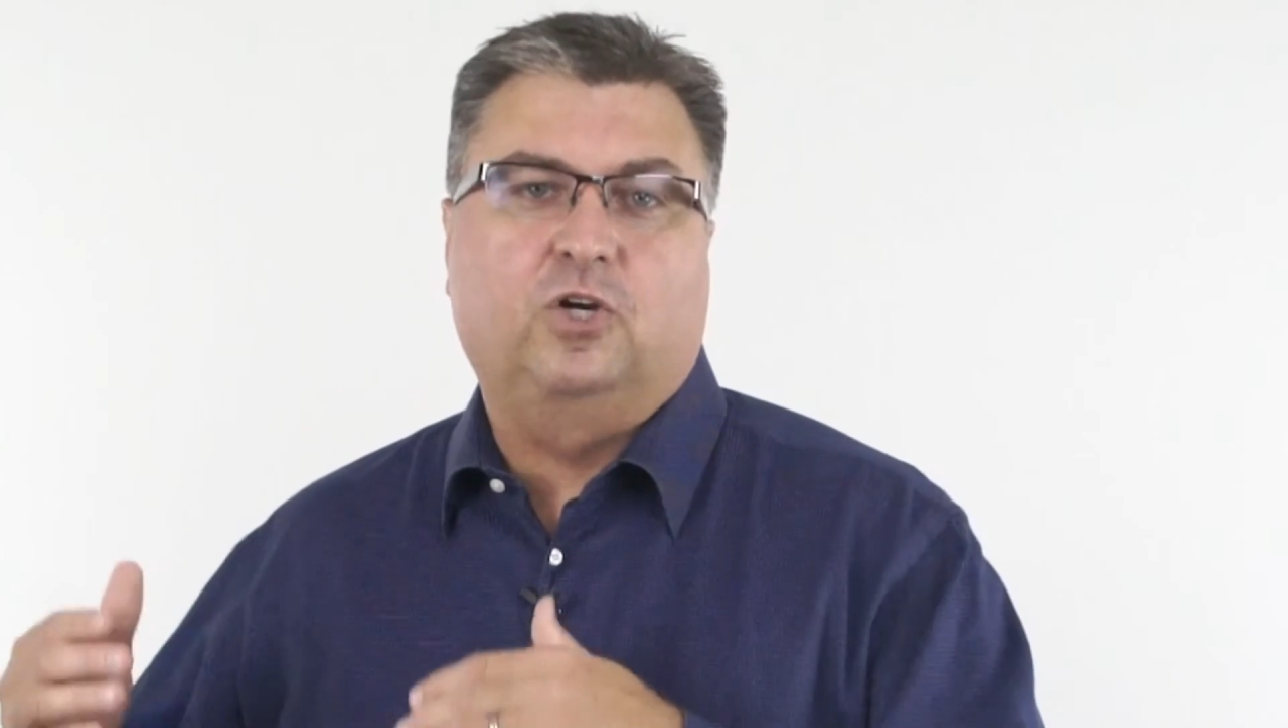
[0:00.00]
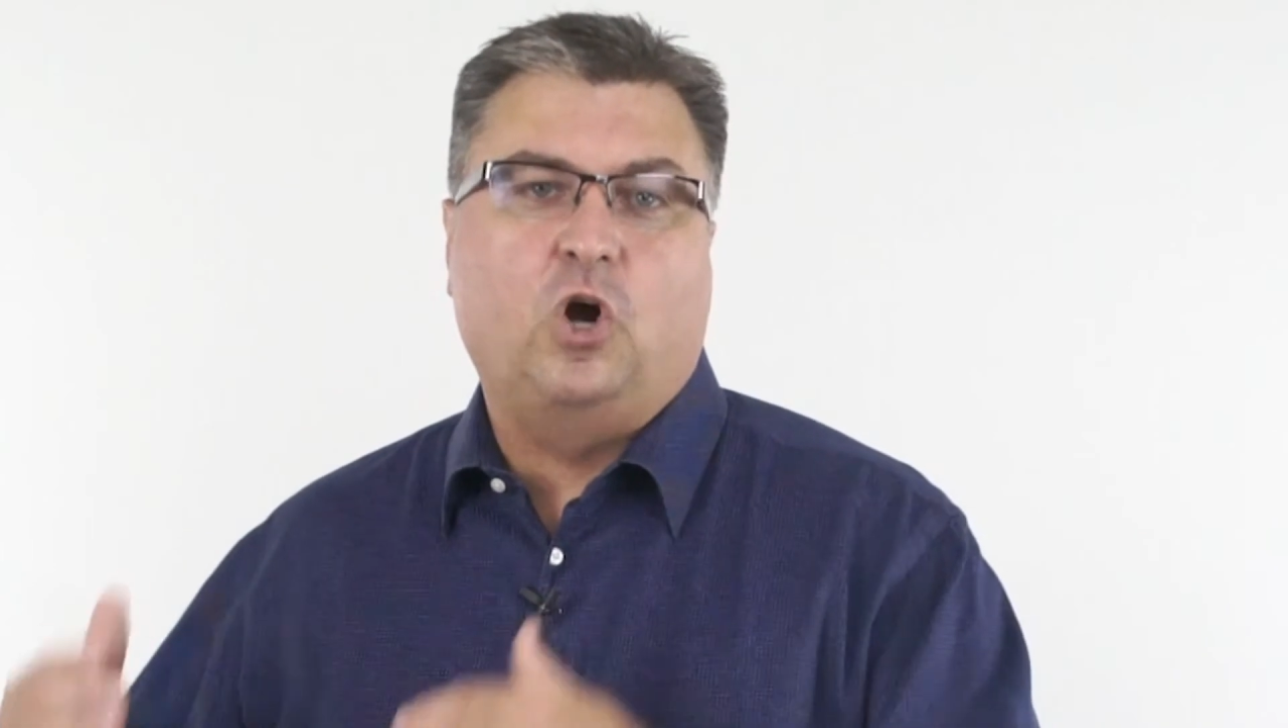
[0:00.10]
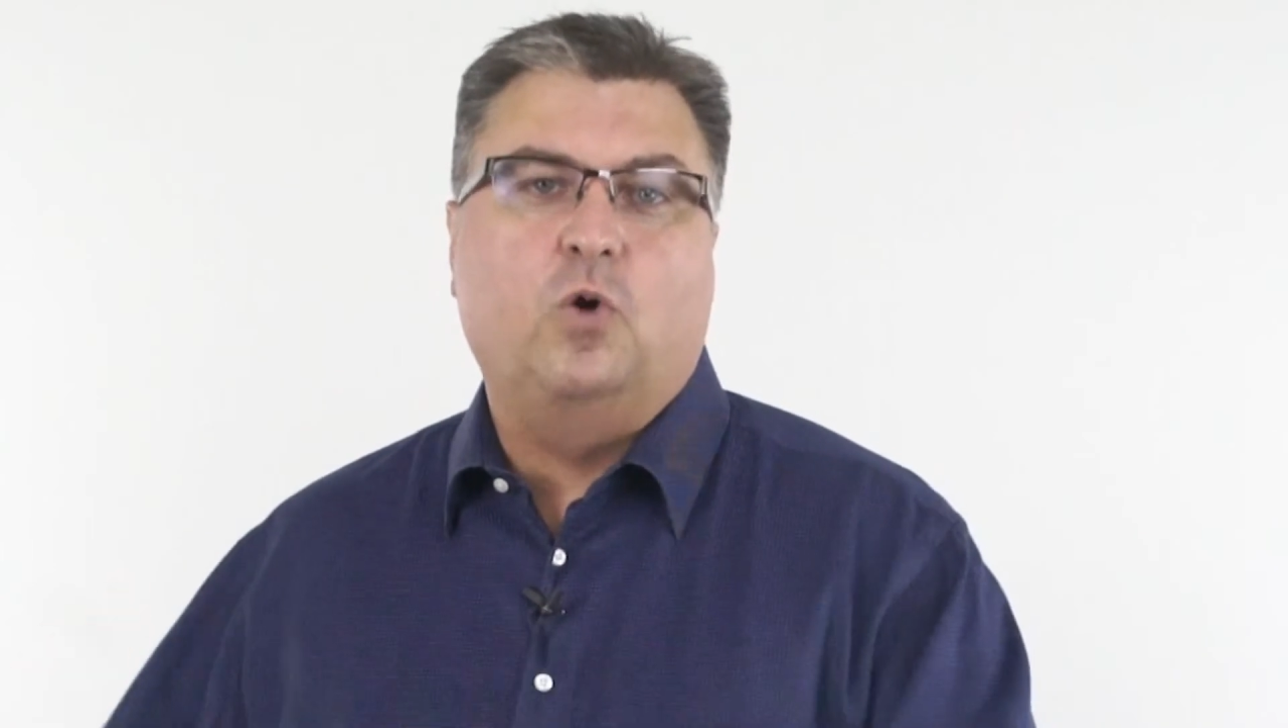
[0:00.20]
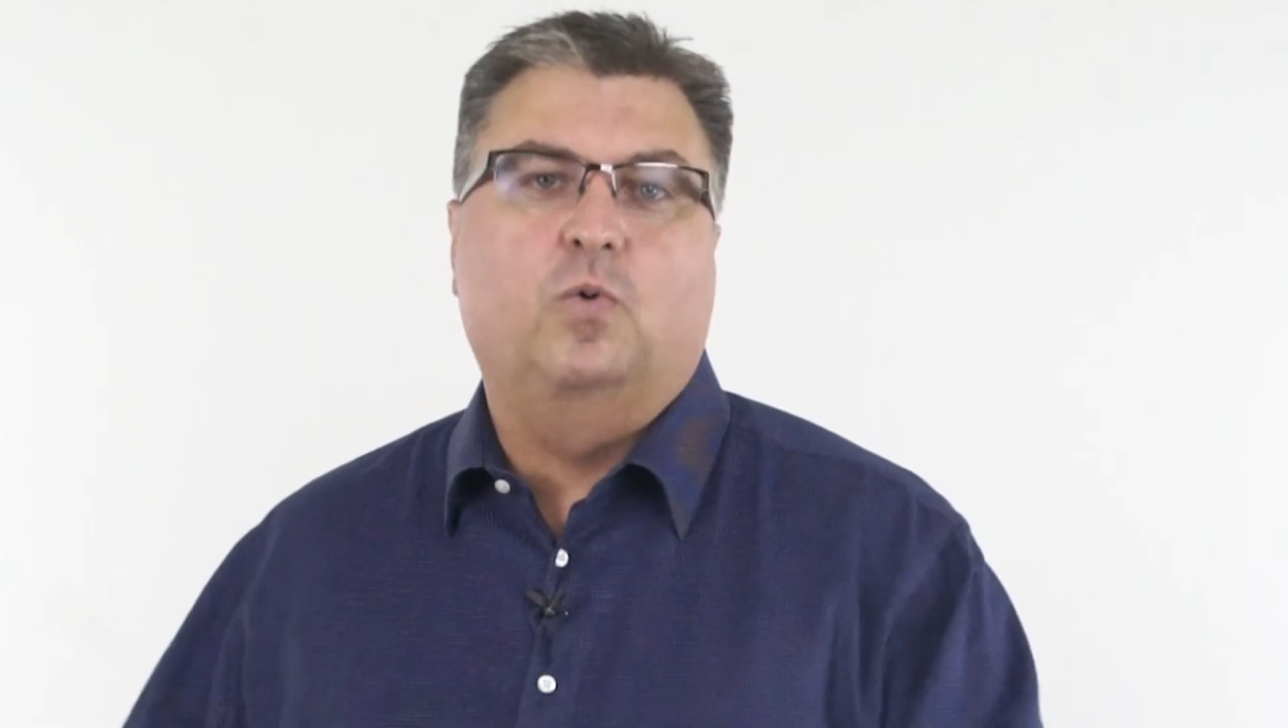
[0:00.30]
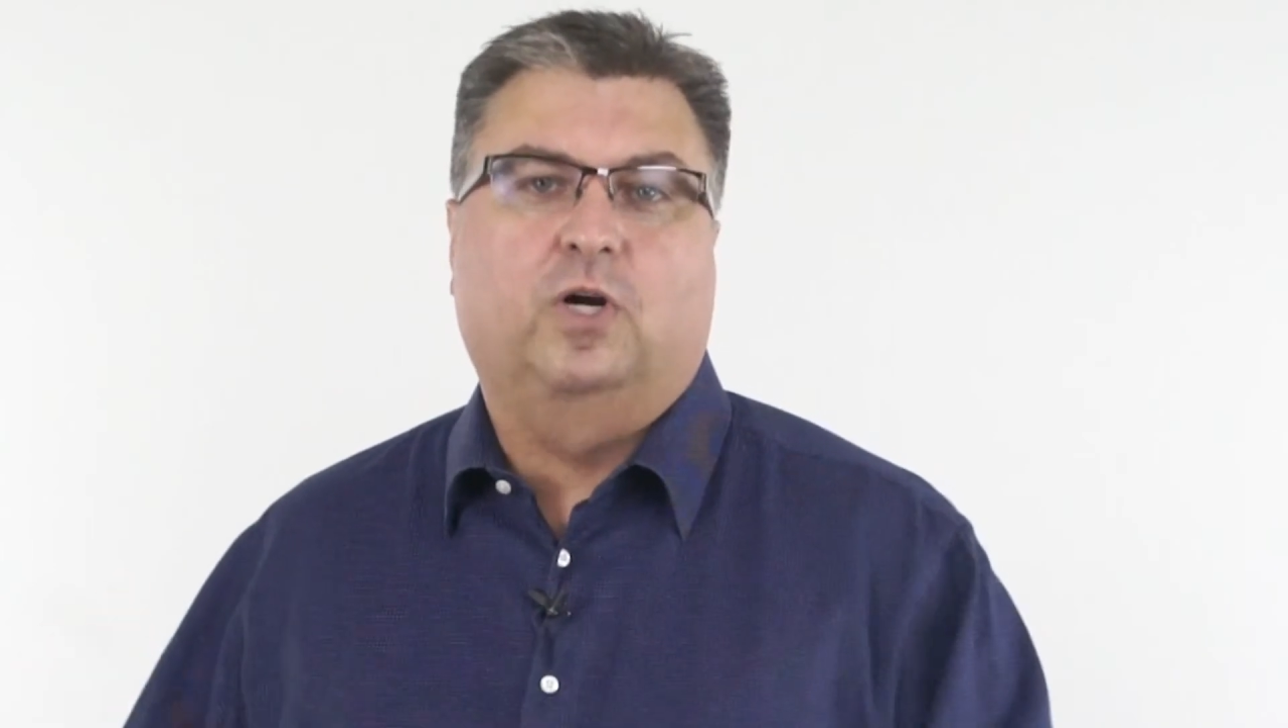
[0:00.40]

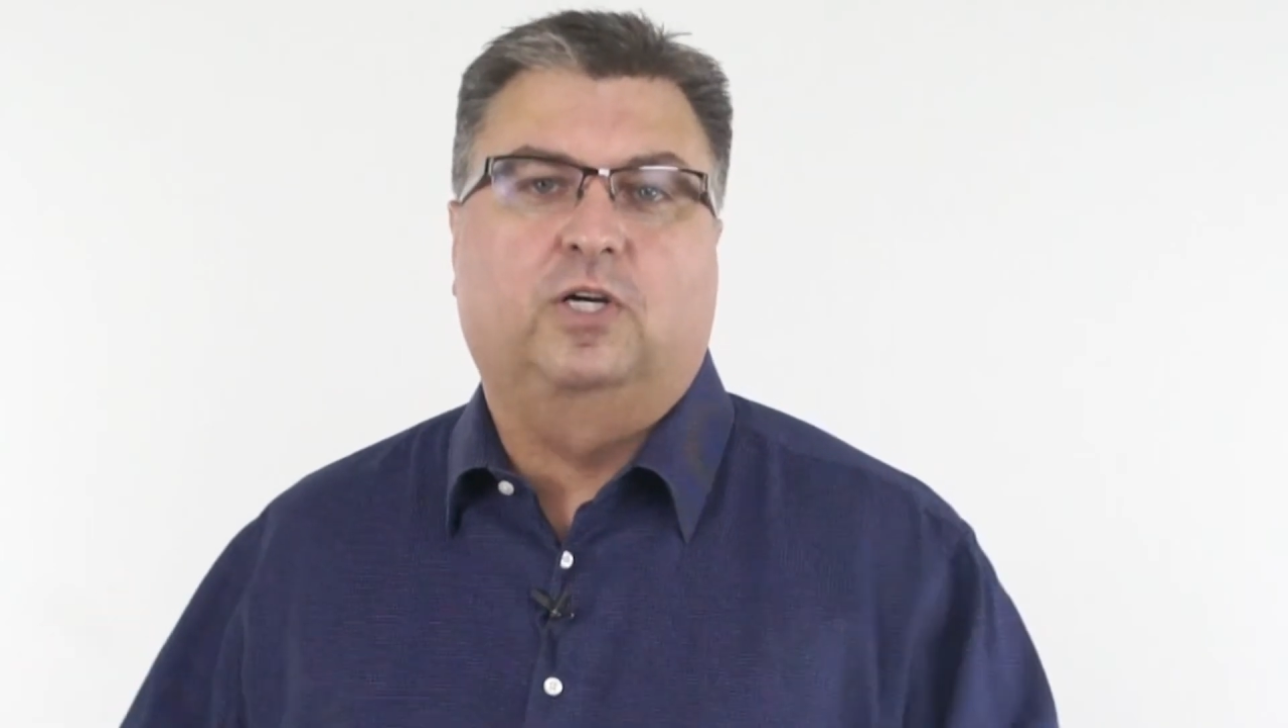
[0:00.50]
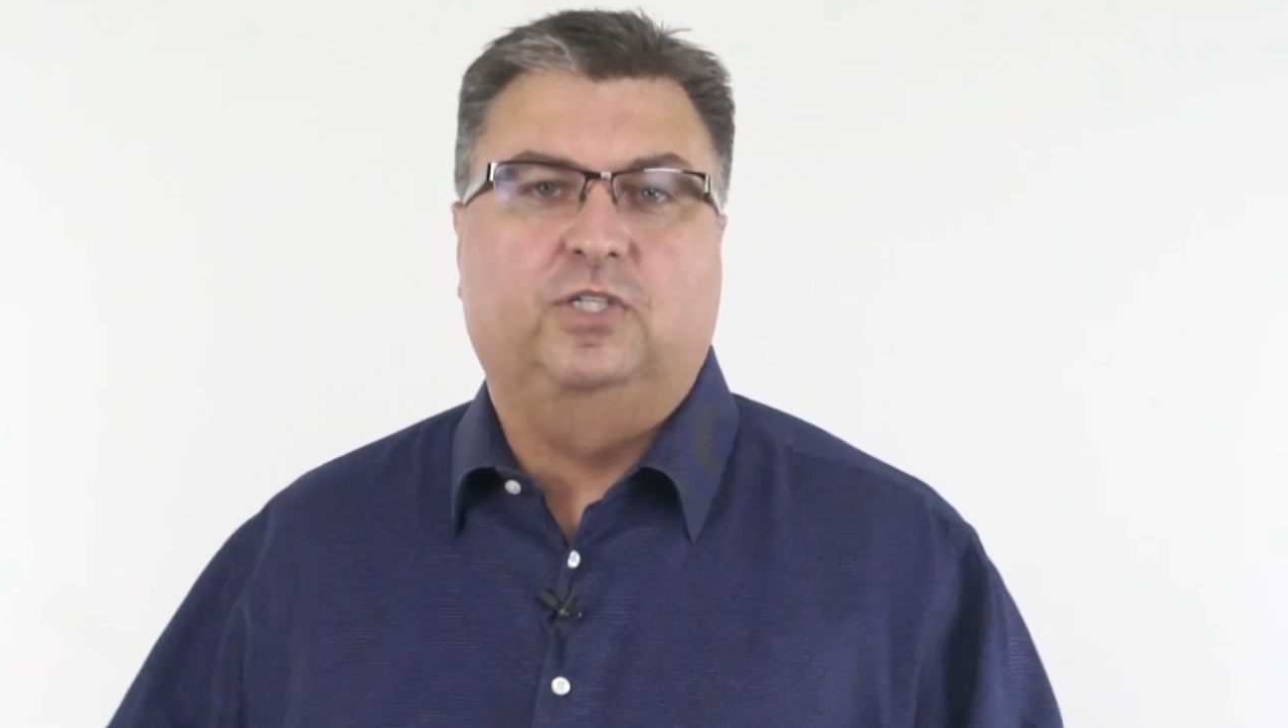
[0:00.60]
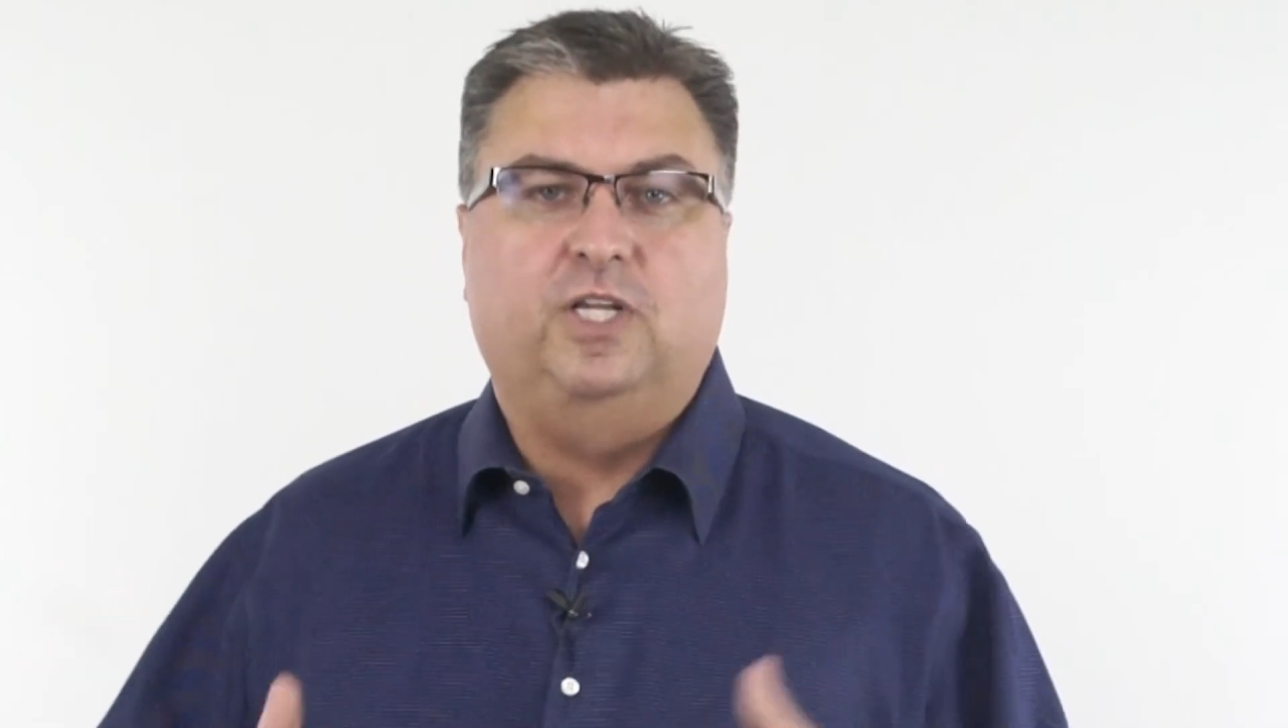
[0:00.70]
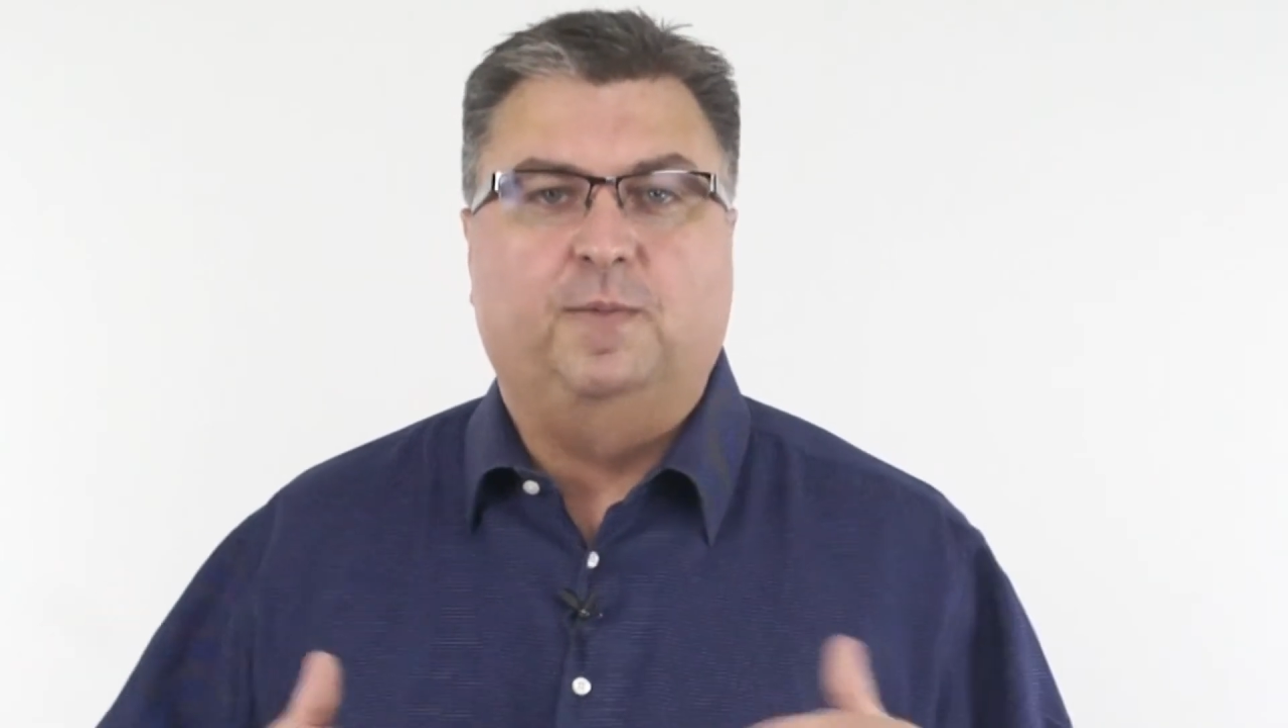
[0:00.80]
coworkers